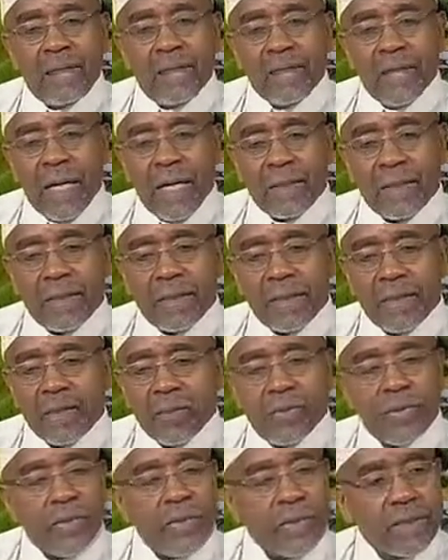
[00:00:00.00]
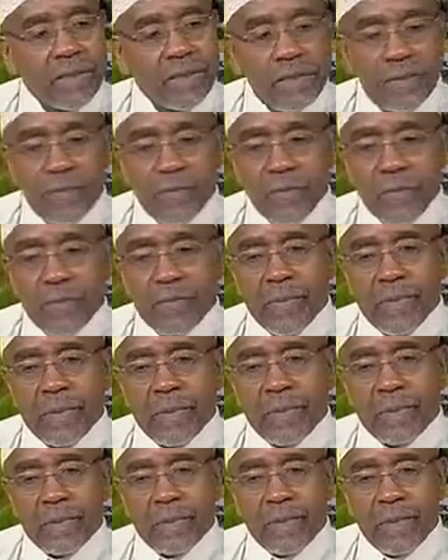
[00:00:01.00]
And it's not the oppression of
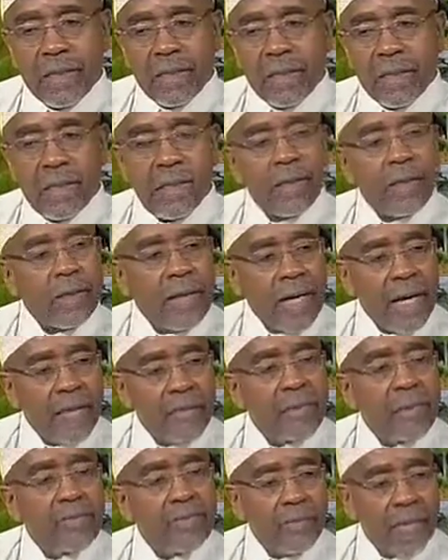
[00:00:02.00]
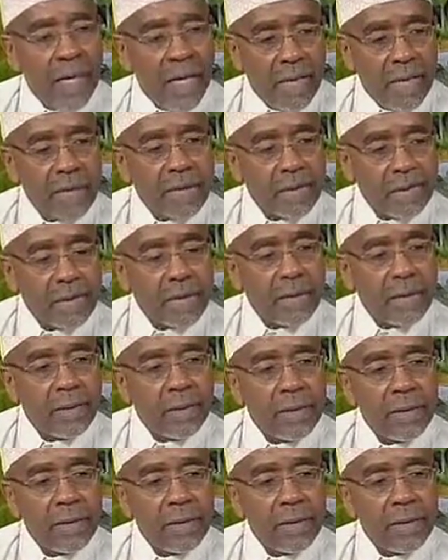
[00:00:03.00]
women, it's uh, an act of modesty.